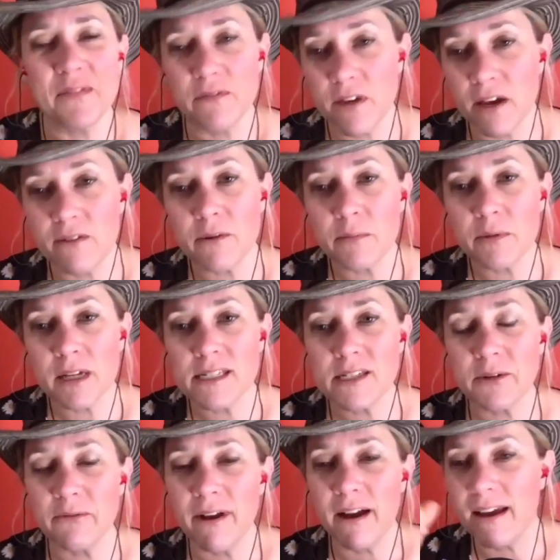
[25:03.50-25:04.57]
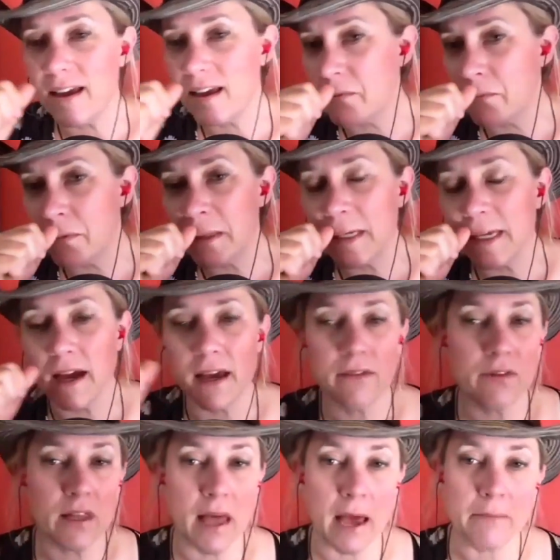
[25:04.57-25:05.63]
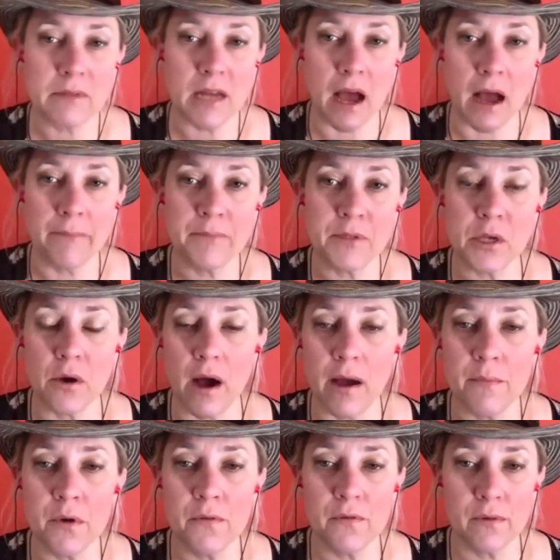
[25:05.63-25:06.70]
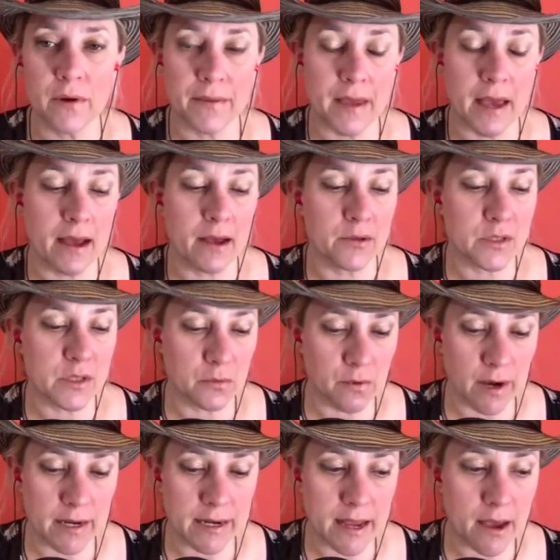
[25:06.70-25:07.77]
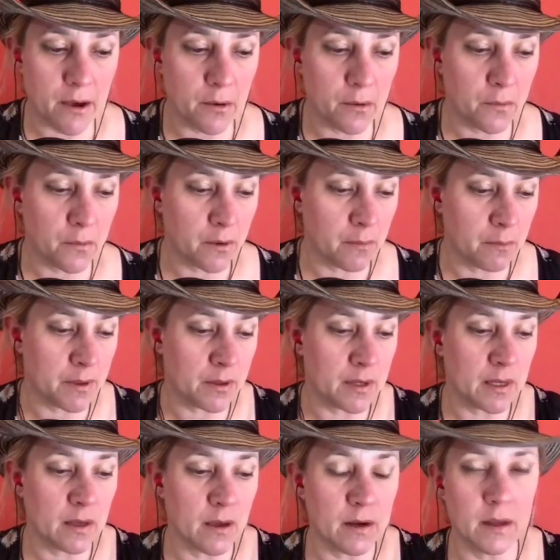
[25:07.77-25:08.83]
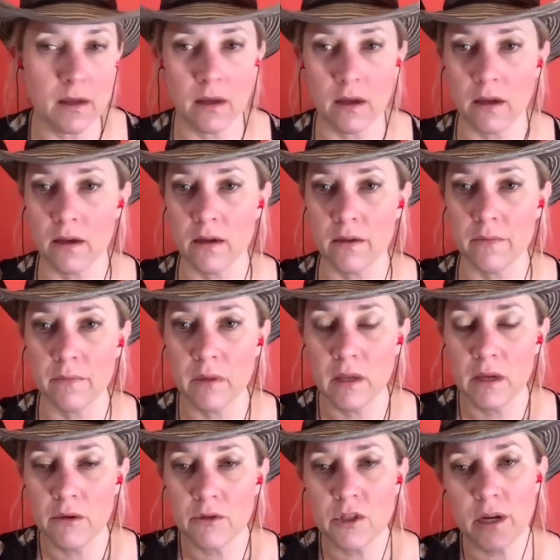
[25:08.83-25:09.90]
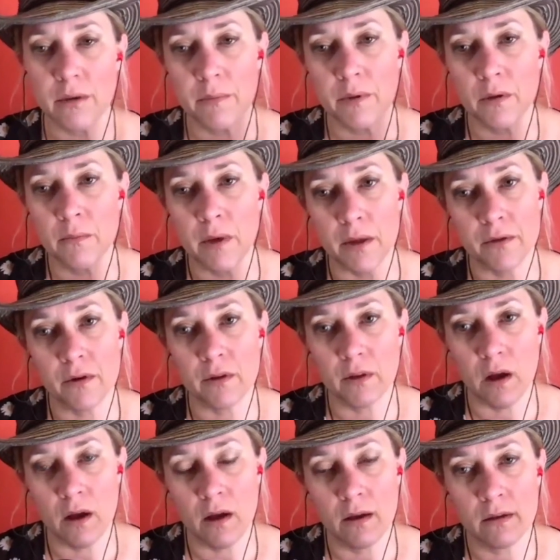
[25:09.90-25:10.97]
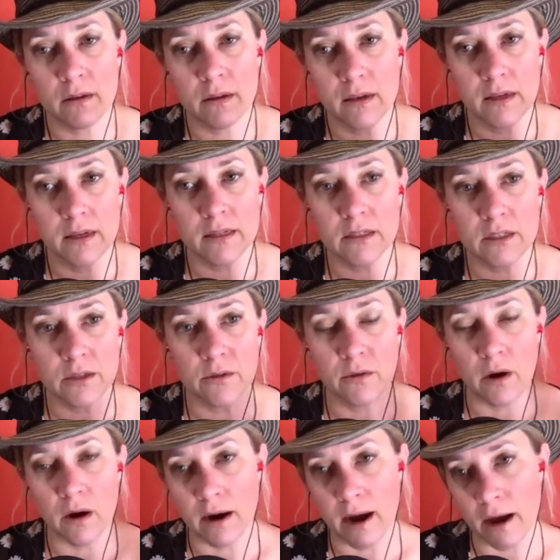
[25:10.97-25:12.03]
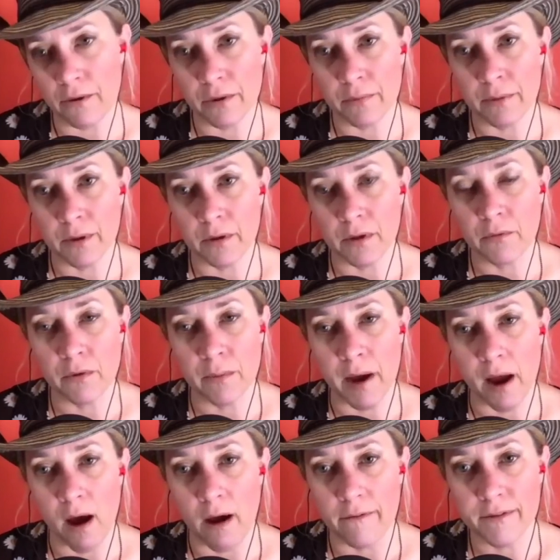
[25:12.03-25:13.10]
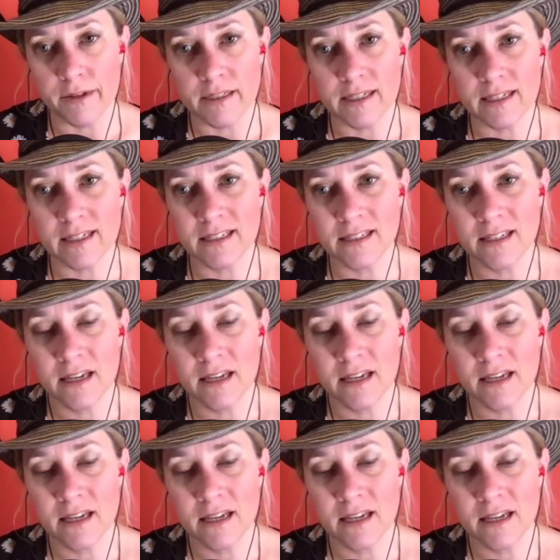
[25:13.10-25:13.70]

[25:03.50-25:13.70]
Favorite place to write? Really, I have a laptop, so I move around the house. And right now we're building on trying to build a mother-in-law into our outer building where my office is.